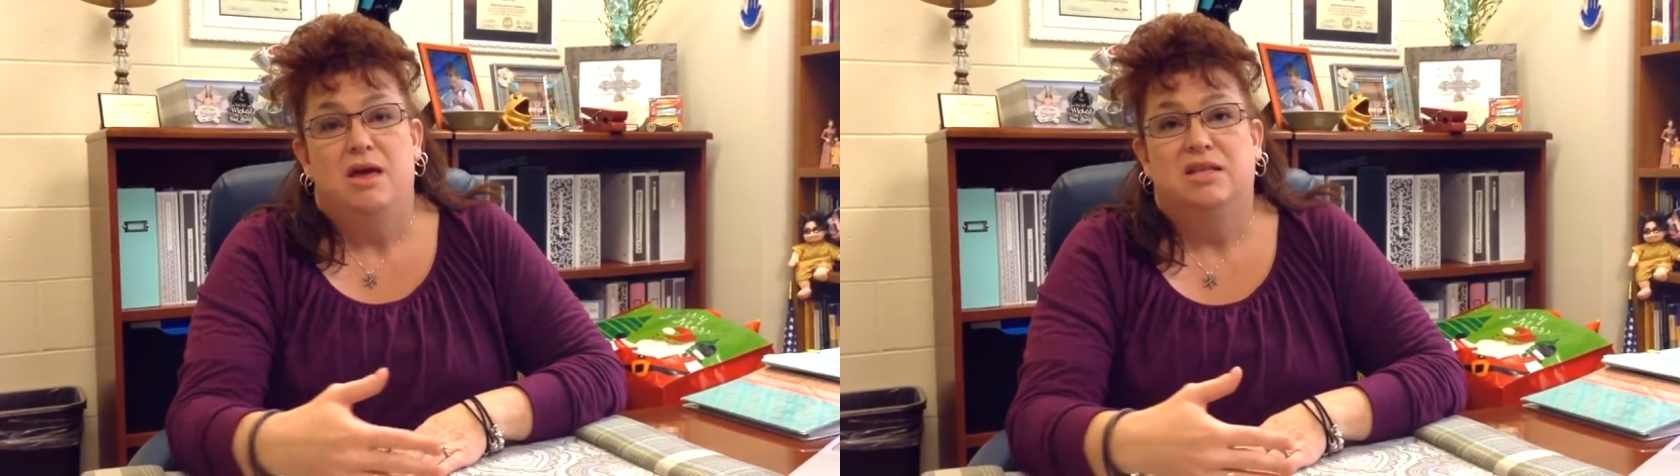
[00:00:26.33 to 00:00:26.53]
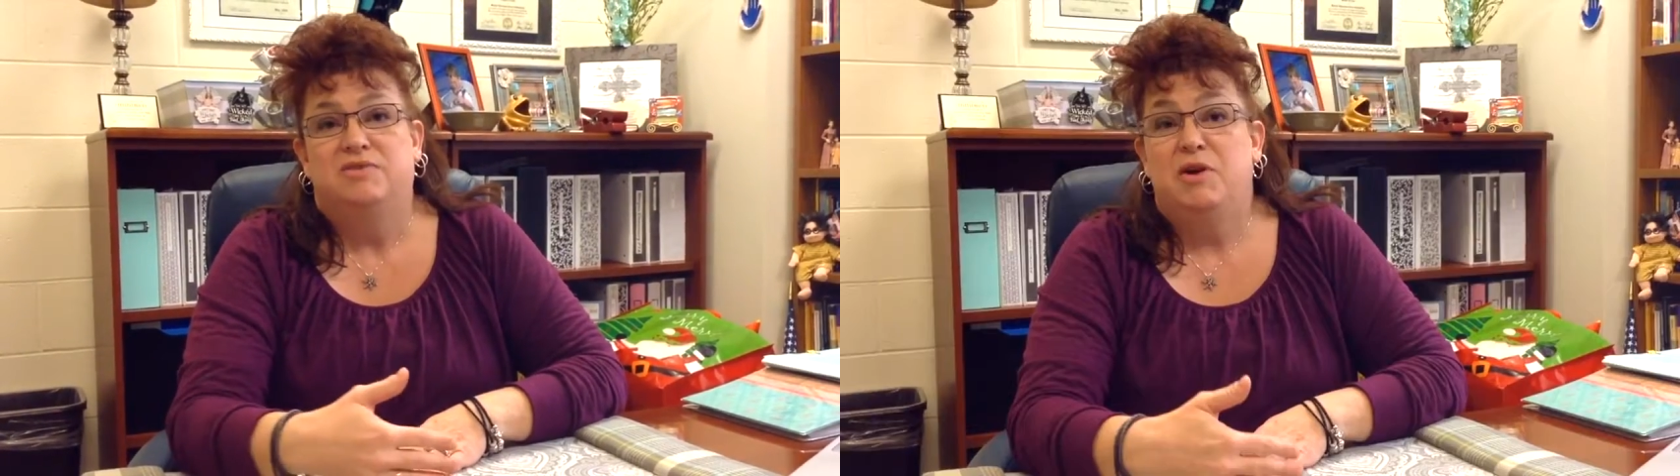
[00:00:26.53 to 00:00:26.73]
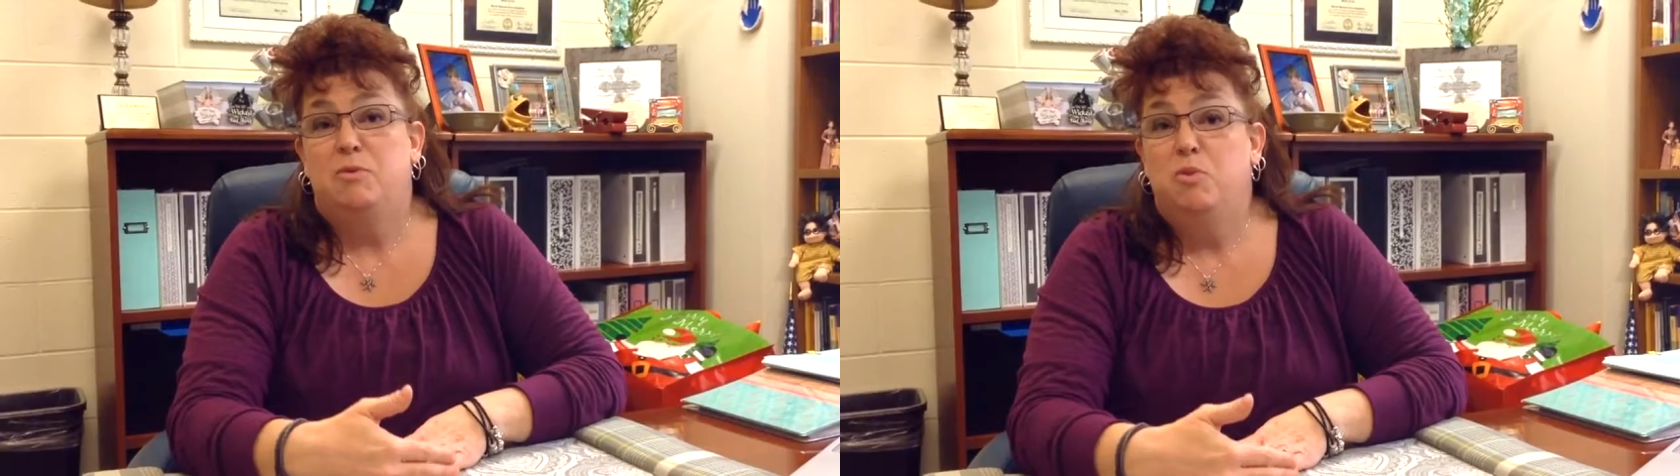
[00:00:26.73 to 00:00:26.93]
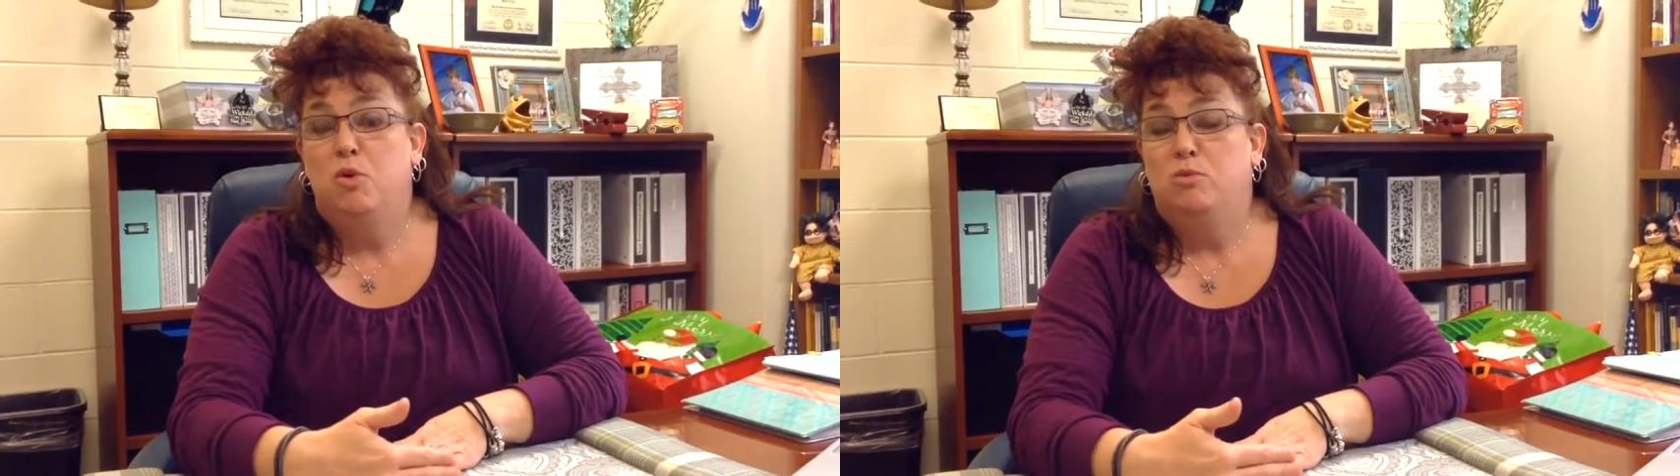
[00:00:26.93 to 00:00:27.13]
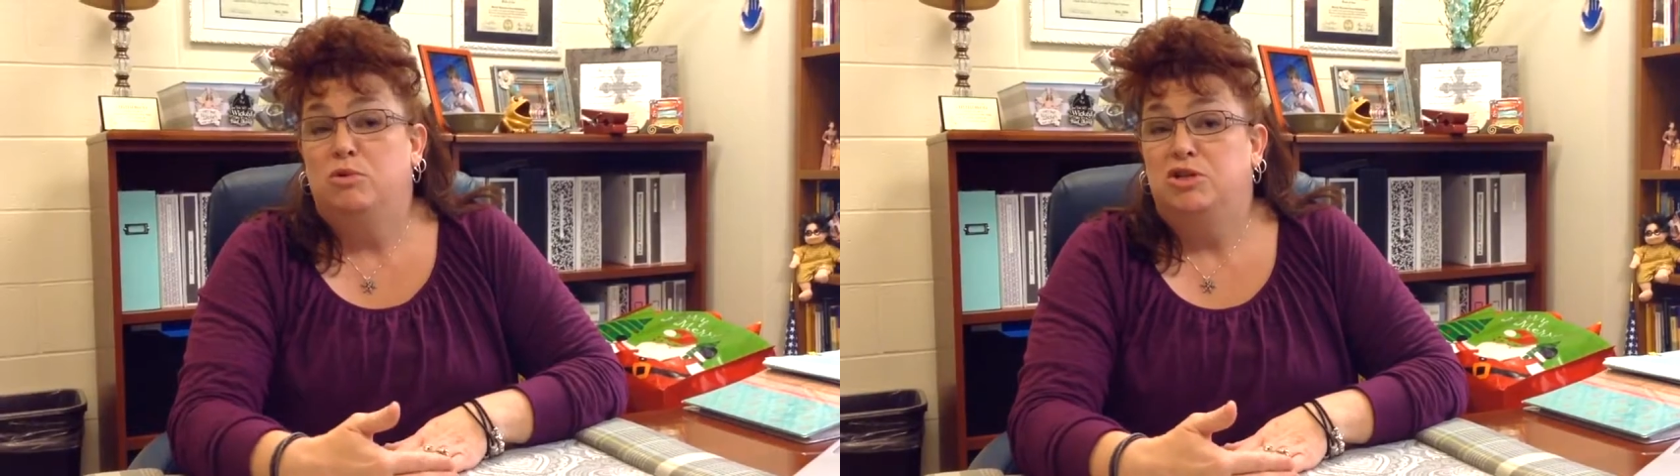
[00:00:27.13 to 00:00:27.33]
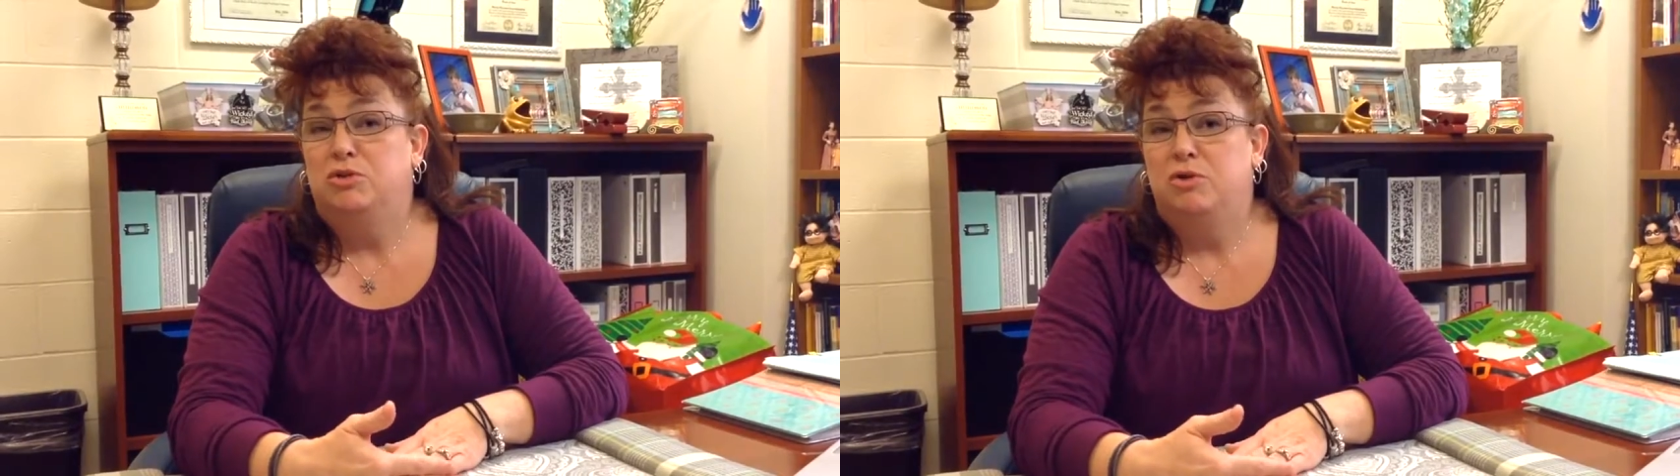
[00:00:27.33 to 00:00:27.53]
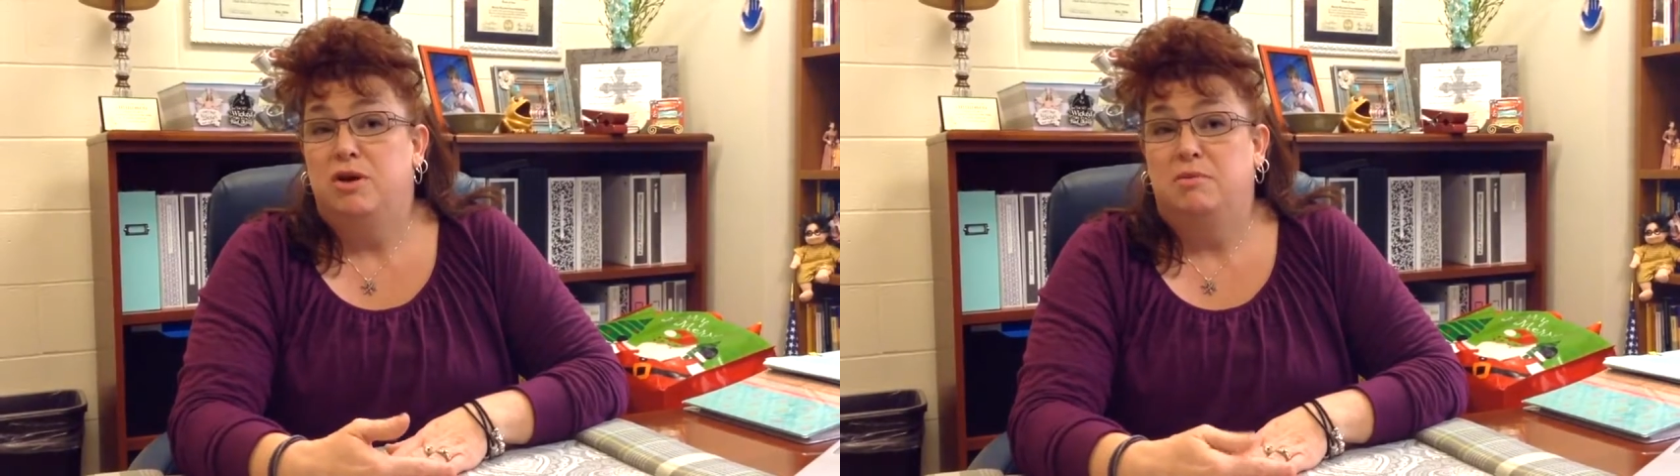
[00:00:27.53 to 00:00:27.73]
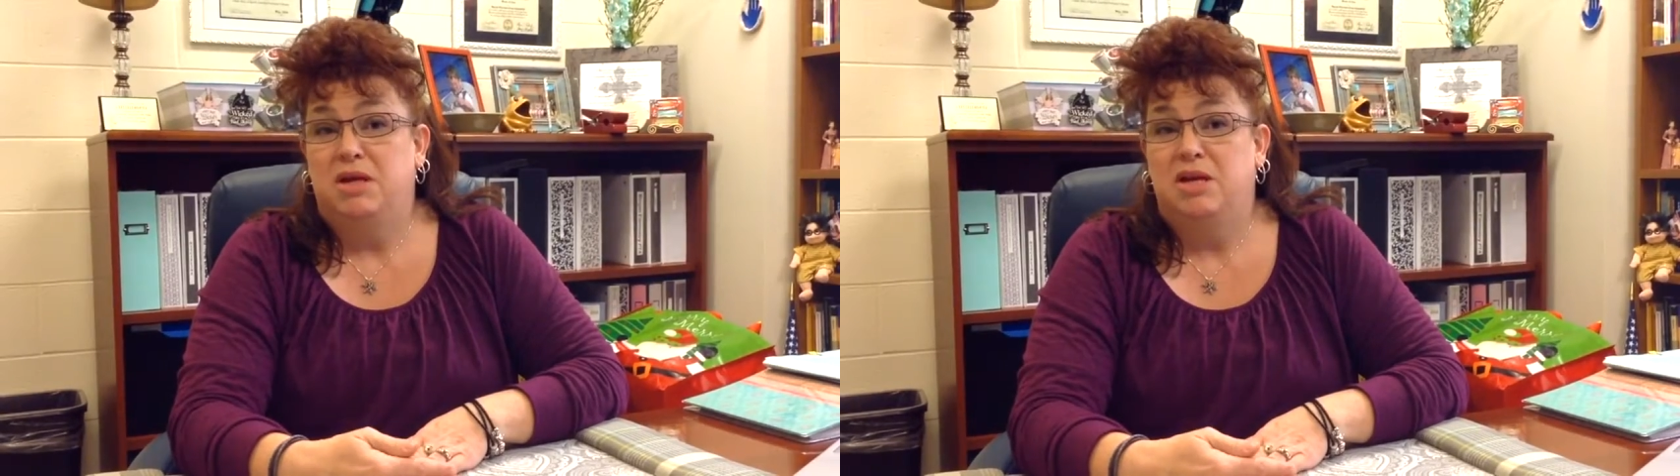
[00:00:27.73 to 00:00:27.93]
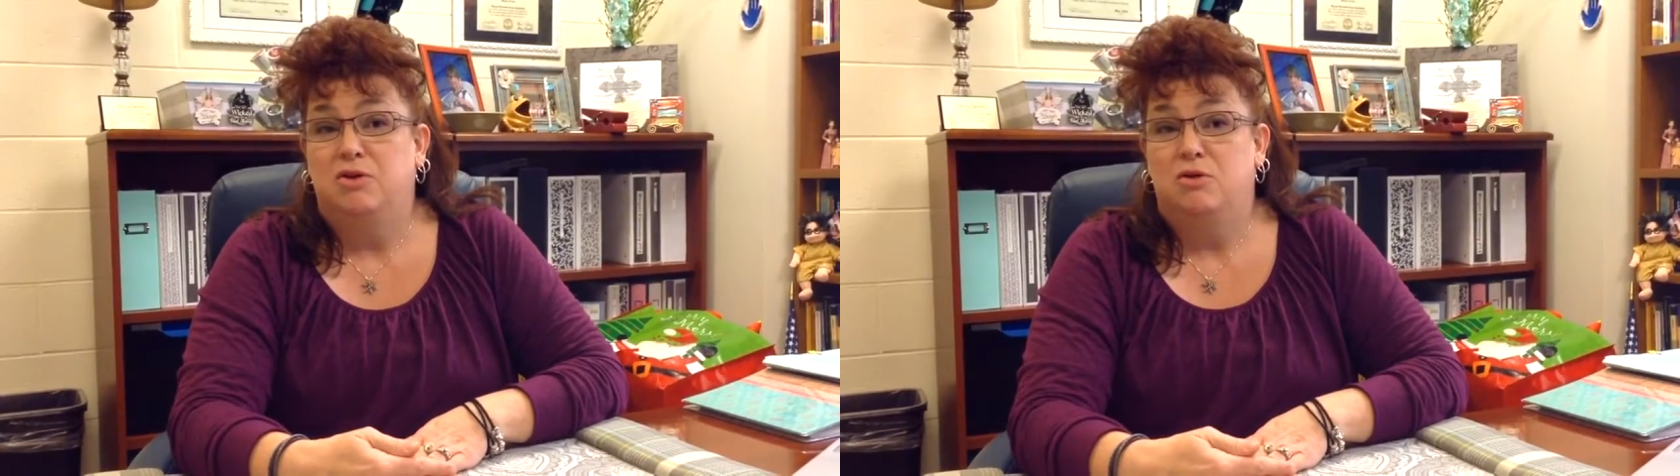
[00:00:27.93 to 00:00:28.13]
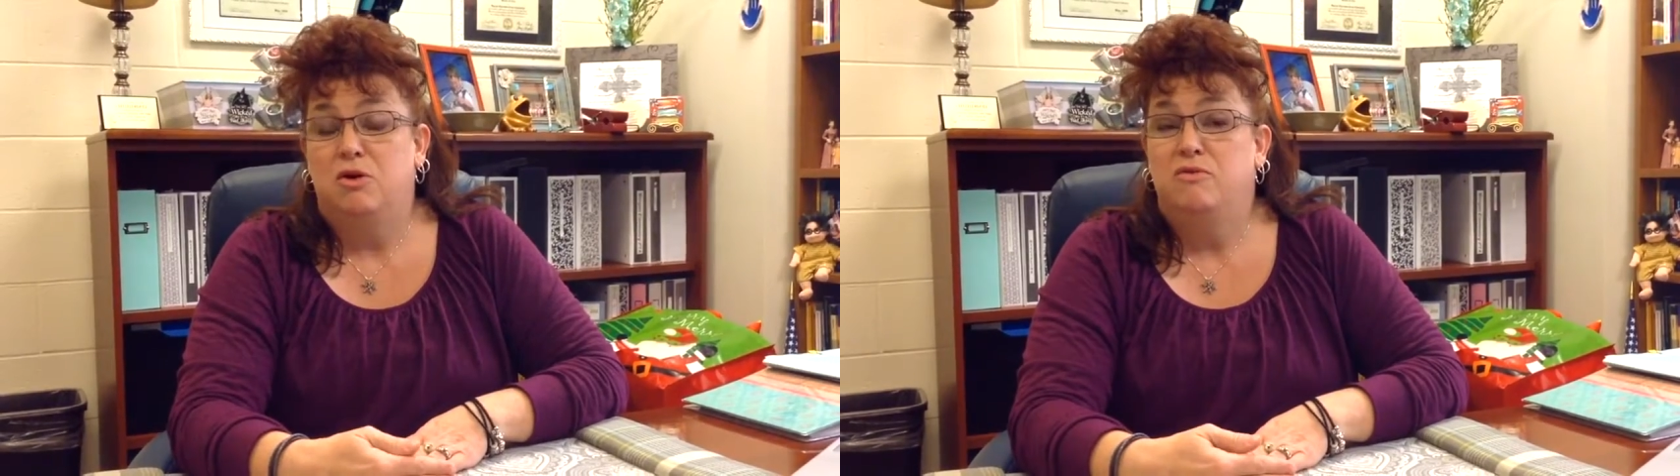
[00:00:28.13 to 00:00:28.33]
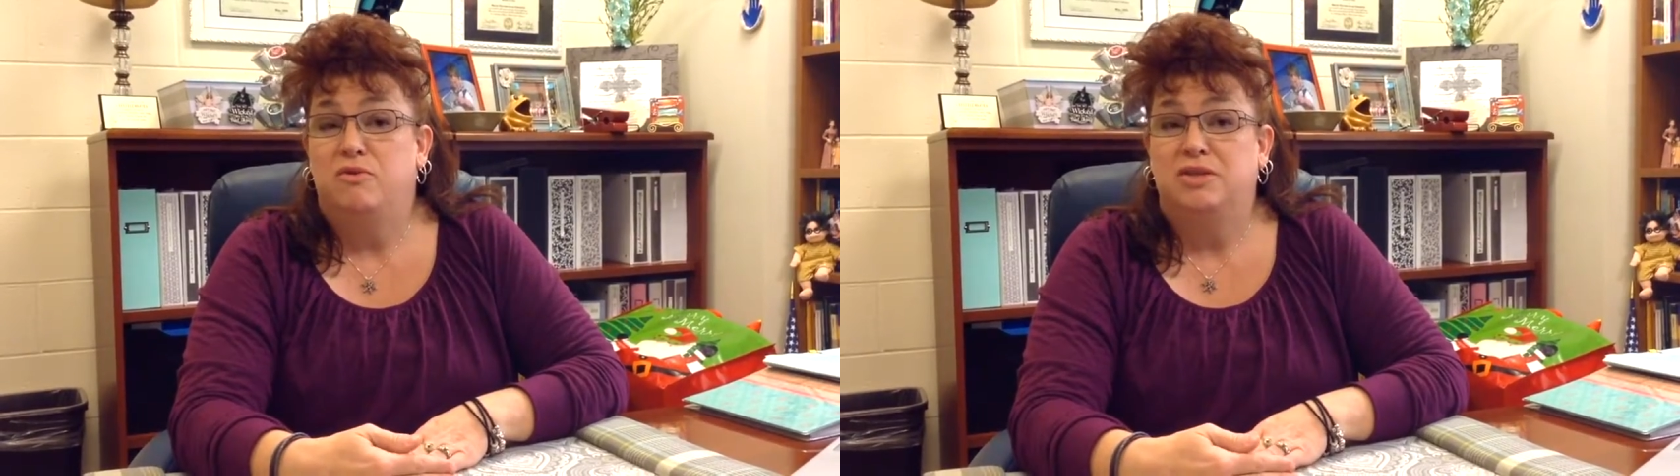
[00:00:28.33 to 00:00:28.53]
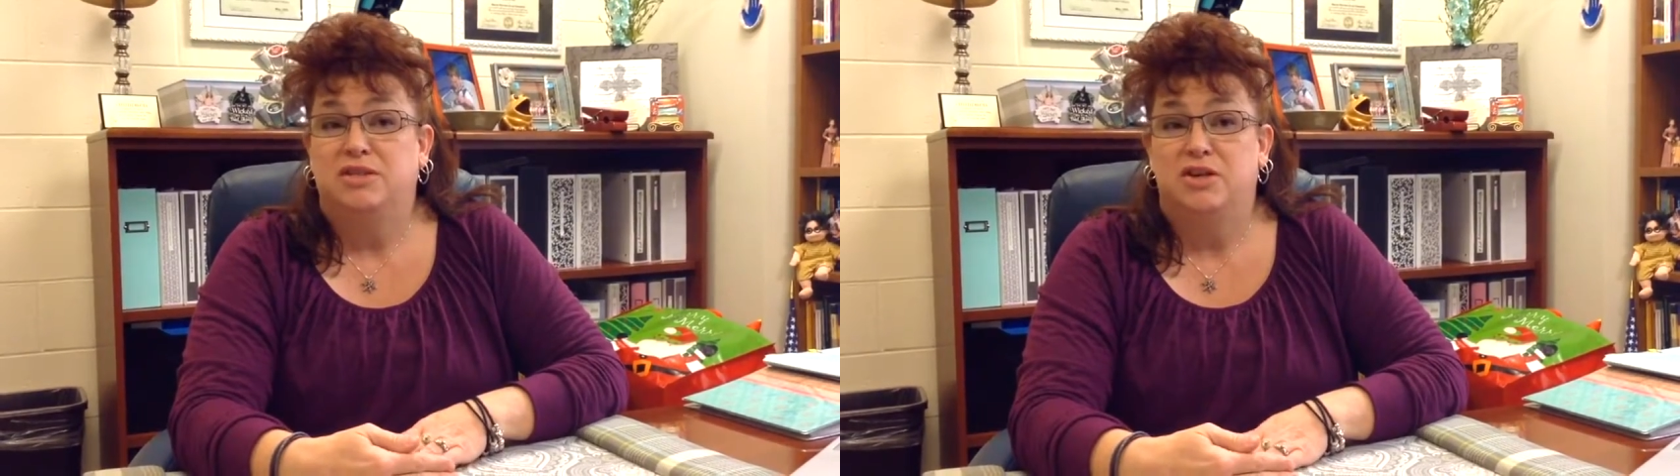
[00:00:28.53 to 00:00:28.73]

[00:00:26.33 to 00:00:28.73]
It's very important when children come to kindergarten for us